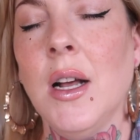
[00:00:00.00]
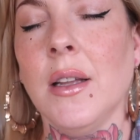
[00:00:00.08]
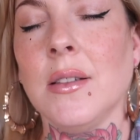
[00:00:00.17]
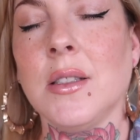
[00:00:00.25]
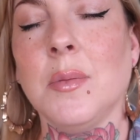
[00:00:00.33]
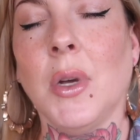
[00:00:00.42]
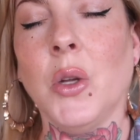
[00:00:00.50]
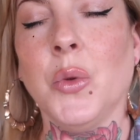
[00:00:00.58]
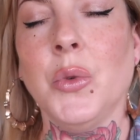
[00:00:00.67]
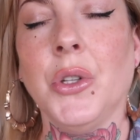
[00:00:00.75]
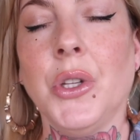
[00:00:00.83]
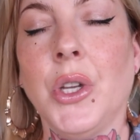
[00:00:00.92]
It smelled
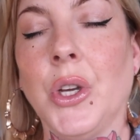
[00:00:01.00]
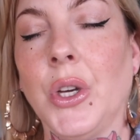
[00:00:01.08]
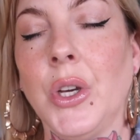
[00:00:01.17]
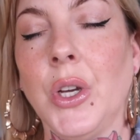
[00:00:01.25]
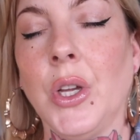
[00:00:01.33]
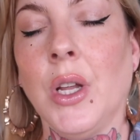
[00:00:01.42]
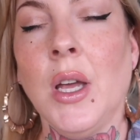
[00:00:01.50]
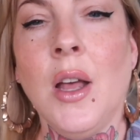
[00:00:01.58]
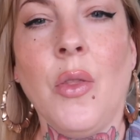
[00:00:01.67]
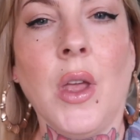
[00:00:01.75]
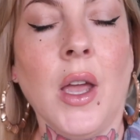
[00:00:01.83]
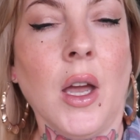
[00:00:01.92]
really good.
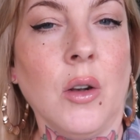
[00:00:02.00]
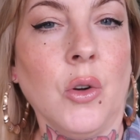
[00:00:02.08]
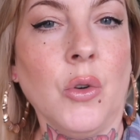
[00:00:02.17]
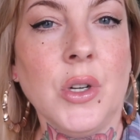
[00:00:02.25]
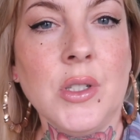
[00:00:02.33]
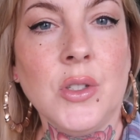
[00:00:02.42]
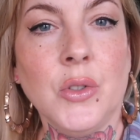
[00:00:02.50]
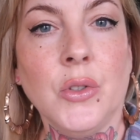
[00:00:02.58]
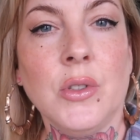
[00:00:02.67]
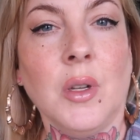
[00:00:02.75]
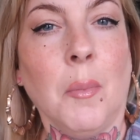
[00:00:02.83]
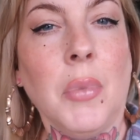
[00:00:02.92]
They had
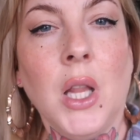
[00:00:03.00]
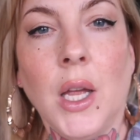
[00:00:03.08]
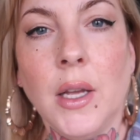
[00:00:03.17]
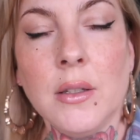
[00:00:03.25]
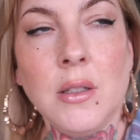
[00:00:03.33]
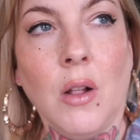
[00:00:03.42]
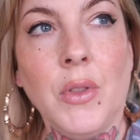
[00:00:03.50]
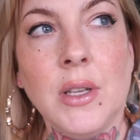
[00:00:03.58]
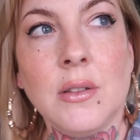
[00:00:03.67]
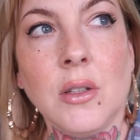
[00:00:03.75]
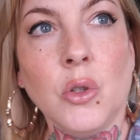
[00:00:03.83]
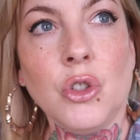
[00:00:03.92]
crystals and plants on
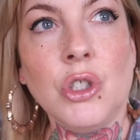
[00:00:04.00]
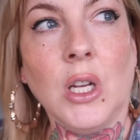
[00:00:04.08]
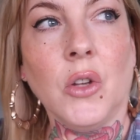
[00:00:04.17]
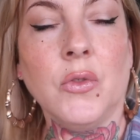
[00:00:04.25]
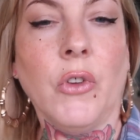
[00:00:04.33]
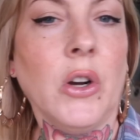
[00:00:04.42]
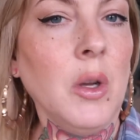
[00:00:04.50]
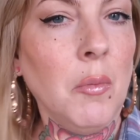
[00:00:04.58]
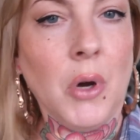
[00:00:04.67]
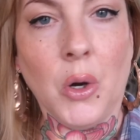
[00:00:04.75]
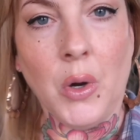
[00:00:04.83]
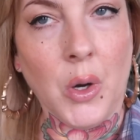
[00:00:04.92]
these little shelves, very
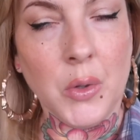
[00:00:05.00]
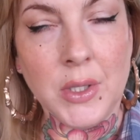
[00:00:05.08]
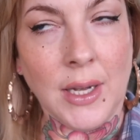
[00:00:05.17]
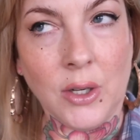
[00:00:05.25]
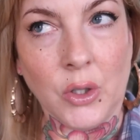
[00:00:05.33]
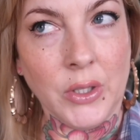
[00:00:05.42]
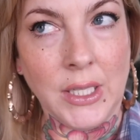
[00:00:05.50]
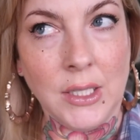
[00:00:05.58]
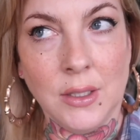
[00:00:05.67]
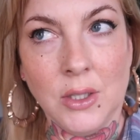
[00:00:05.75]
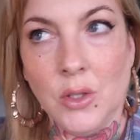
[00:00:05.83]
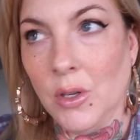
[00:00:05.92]
boho
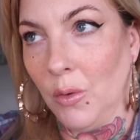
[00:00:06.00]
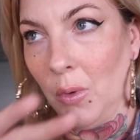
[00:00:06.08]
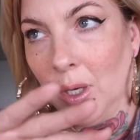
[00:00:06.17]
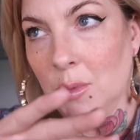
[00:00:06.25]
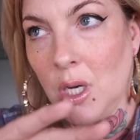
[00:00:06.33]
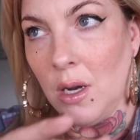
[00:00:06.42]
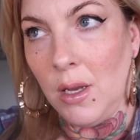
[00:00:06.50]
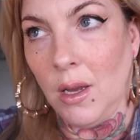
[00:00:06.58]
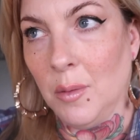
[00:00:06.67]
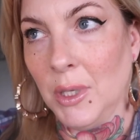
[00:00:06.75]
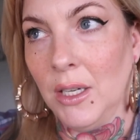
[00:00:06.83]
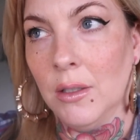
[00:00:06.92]
decorated. You know what I'm talking
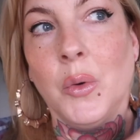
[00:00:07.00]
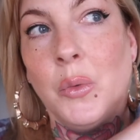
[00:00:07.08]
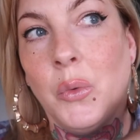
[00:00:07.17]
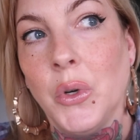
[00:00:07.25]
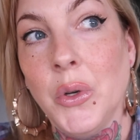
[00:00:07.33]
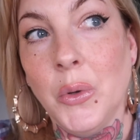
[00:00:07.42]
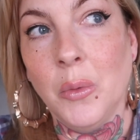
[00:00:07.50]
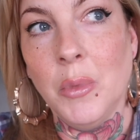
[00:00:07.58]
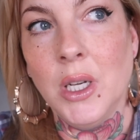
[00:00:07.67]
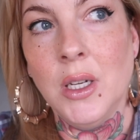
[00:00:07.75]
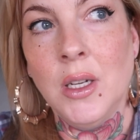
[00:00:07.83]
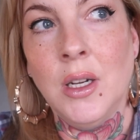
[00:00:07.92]
about. The
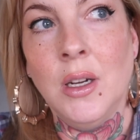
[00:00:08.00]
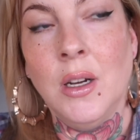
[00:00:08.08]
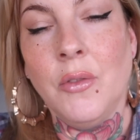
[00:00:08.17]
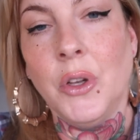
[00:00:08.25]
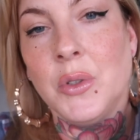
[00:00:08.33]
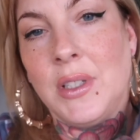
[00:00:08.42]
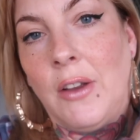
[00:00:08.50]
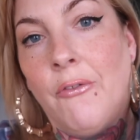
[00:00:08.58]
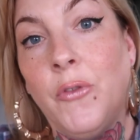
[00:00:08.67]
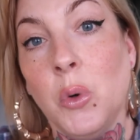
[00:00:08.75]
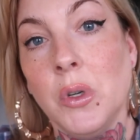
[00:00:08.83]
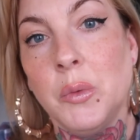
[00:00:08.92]
room, there's like
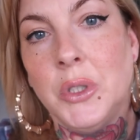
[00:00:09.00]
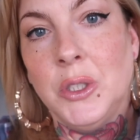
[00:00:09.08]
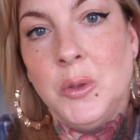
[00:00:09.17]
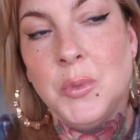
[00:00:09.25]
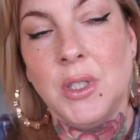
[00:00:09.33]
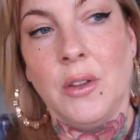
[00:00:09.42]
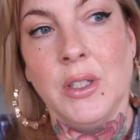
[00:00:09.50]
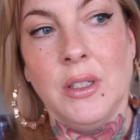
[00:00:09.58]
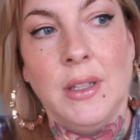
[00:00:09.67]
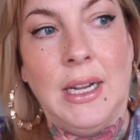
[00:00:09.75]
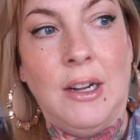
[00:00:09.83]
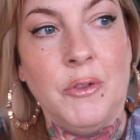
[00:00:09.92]
4 rooms on the
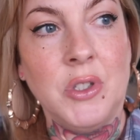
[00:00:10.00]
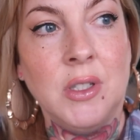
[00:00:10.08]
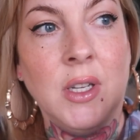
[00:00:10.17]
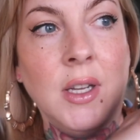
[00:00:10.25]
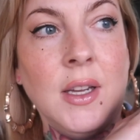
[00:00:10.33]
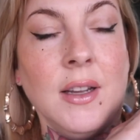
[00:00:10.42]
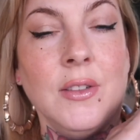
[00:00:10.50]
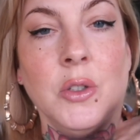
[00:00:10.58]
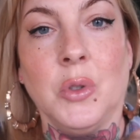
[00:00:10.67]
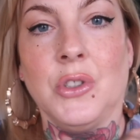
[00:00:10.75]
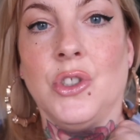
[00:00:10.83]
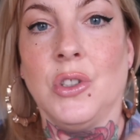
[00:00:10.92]
left, and there
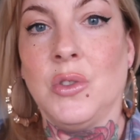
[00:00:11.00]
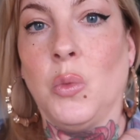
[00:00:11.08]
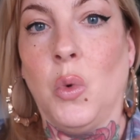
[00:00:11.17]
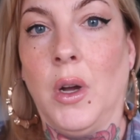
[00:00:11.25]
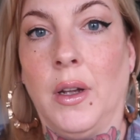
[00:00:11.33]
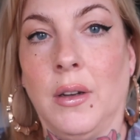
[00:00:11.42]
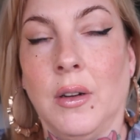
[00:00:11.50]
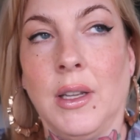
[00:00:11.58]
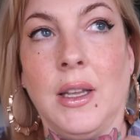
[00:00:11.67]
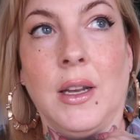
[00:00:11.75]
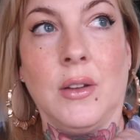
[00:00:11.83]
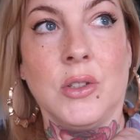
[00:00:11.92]
was just one
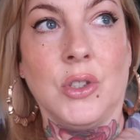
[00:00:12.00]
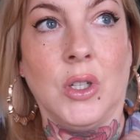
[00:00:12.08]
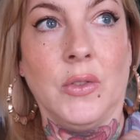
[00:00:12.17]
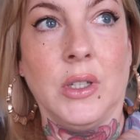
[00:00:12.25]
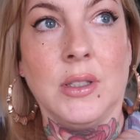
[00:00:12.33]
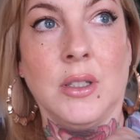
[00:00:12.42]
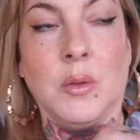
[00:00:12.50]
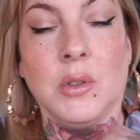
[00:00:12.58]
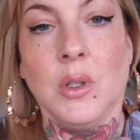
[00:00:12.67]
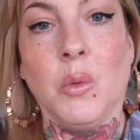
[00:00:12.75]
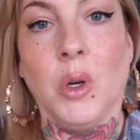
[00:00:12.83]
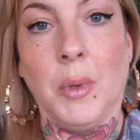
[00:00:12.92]
getting a service, and it
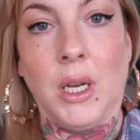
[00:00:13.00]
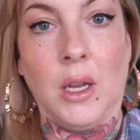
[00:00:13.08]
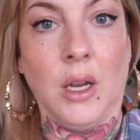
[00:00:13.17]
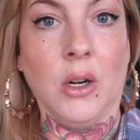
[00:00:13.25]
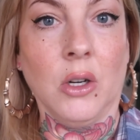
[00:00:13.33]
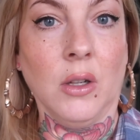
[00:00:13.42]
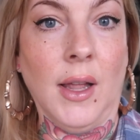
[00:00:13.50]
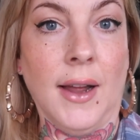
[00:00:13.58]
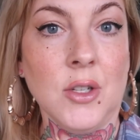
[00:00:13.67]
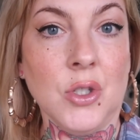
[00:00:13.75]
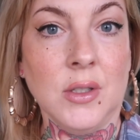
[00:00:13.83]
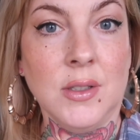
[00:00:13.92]
was a woman getting her
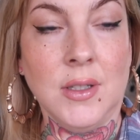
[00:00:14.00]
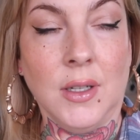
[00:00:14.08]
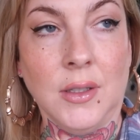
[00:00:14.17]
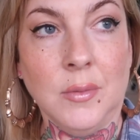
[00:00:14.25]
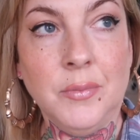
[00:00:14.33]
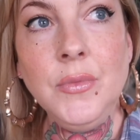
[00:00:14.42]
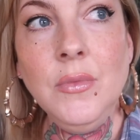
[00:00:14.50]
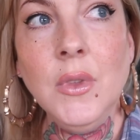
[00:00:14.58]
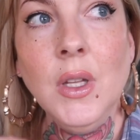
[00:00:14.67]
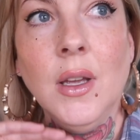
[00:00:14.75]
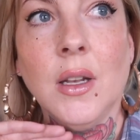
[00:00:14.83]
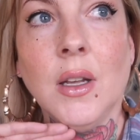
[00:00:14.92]
lashes done,
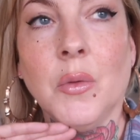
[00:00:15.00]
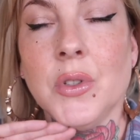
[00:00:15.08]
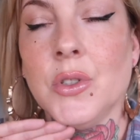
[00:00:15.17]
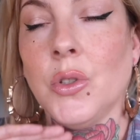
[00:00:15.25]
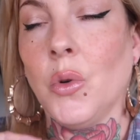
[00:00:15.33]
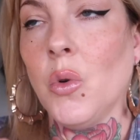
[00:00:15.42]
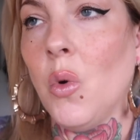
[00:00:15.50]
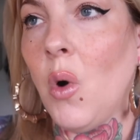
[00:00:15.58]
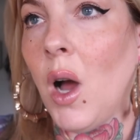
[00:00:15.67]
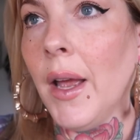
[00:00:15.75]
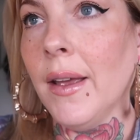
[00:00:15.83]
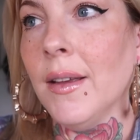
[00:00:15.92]
and it was so
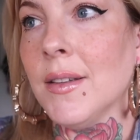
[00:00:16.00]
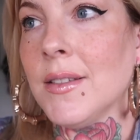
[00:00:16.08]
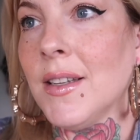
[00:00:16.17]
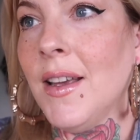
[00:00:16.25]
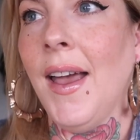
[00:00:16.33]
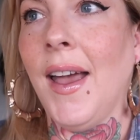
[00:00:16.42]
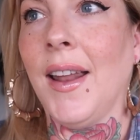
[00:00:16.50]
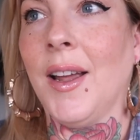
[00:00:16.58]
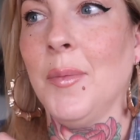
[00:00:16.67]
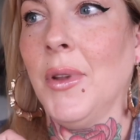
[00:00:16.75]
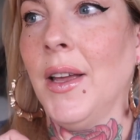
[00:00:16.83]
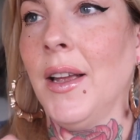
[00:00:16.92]
quiet. And
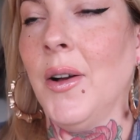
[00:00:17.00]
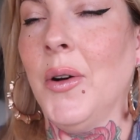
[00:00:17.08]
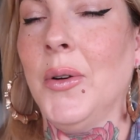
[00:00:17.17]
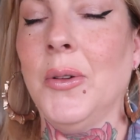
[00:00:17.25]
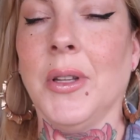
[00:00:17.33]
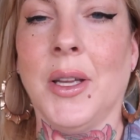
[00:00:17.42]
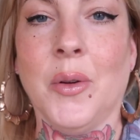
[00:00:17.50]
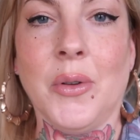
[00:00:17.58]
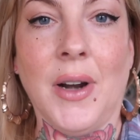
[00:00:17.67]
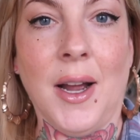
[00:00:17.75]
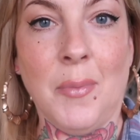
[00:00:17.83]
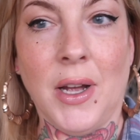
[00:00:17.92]
I'm like, holy
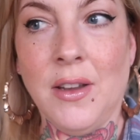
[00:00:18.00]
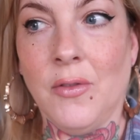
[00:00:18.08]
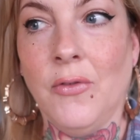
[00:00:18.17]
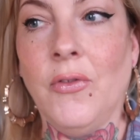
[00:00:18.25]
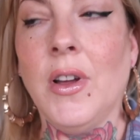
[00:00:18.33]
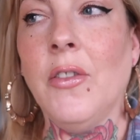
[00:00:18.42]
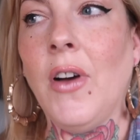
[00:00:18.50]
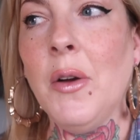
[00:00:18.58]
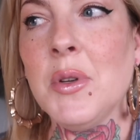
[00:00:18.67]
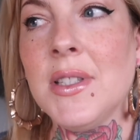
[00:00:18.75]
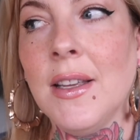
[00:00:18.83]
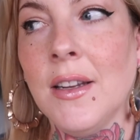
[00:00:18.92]
crap, I could, if I
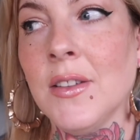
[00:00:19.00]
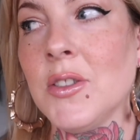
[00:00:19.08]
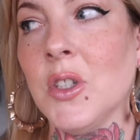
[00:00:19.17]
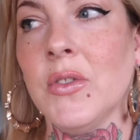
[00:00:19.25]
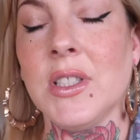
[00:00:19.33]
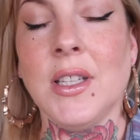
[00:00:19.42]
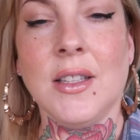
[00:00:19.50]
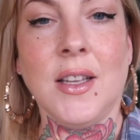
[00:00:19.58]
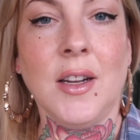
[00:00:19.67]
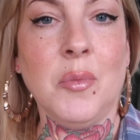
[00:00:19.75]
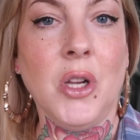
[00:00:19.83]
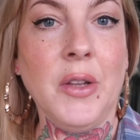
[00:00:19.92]
was getting a service like that,
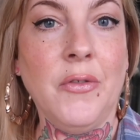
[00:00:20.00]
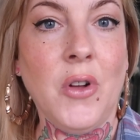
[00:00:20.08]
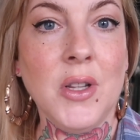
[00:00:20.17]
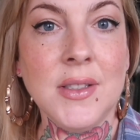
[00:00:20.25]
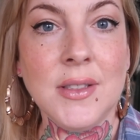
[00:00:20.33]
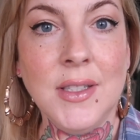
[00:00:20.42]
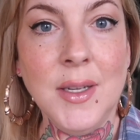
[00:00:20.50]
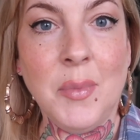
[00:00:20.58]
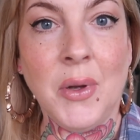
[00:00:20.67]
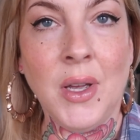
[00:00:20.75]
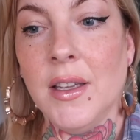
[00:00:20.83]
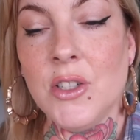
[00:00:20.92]
I'd probably fall asleep.
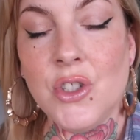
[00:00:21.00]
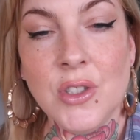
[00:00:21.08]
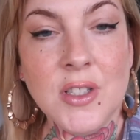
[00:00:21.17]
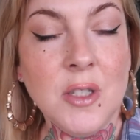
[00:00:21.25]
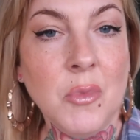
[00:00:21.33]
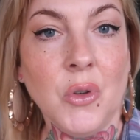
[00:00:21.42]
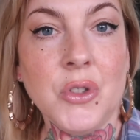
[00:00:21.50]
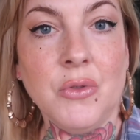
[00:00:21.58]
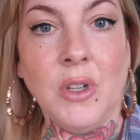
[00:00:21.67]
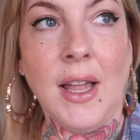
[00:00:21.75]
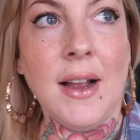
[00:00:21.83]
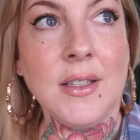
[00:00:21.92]
It's just the most
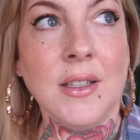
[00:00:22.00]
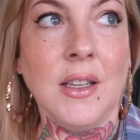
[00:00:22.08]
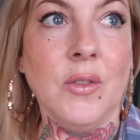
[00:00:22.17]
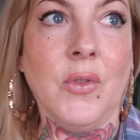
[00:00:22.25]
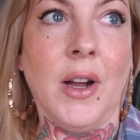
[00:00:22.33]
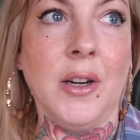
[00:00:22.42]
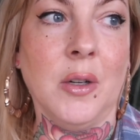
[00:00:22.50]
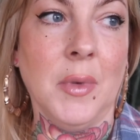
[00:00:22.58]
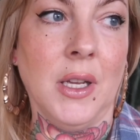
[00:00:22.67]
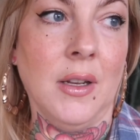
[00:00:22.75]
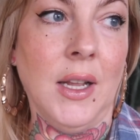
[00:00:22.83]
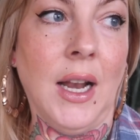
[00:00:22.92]
relaxing
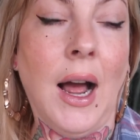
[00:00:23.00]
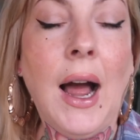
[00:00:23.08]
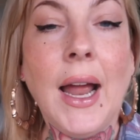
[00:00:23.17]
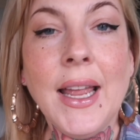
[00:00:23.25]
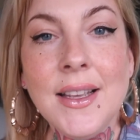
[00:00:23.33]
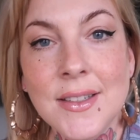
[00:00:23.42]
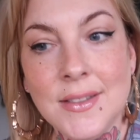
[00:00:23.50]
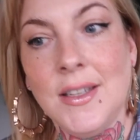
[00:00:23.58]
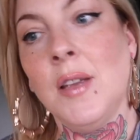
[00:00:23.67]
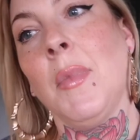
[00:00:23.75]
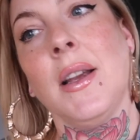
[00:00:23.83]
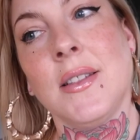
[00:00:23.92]
environment, and I can
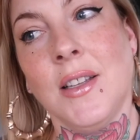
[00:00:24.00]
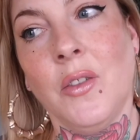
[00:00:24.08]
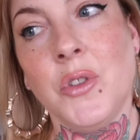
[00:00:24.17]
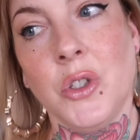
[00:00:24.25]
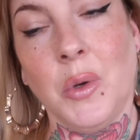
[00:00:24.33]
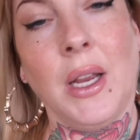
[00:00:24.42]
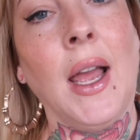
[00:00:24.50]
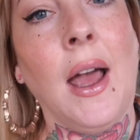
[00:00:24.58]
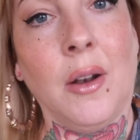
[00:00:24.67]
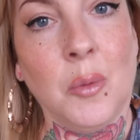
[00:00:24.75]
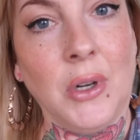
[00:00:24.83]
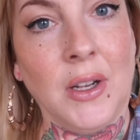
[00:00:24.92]
see myself doing
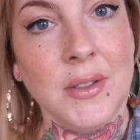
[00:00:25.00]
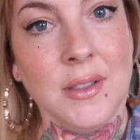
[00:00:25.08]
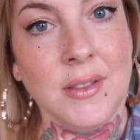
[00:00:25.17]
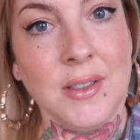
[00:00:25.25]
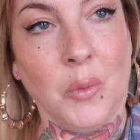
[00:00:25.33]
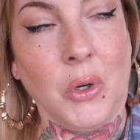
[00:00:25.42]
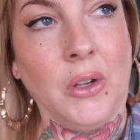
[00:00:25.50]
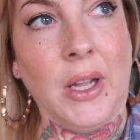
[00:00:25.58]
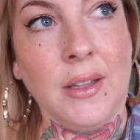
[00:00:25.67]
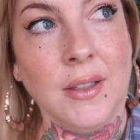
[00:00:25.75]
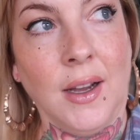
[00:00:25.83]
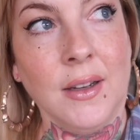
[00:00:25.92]
henna brows in somewhere
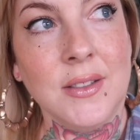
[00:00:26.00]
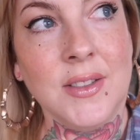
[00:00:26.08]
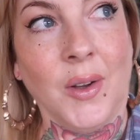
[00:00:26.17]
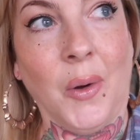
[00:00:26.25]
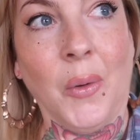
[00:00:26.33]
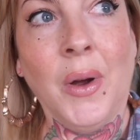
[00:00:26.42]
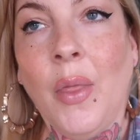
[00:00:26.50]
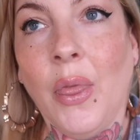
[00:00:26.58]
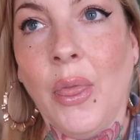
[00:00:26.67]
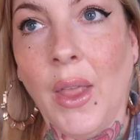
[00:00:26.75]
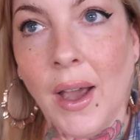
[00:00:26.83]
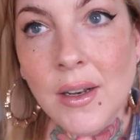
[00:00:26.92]
like that. So
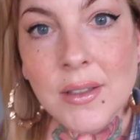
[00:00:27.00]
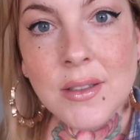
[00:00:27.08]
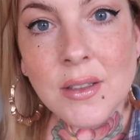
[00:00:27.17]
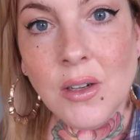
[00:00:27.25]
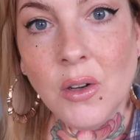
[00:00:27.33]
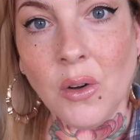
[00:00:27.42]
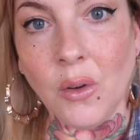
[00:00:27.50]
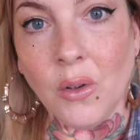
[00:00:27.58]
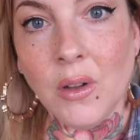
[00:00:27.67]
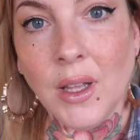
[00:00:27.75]
that is the goal.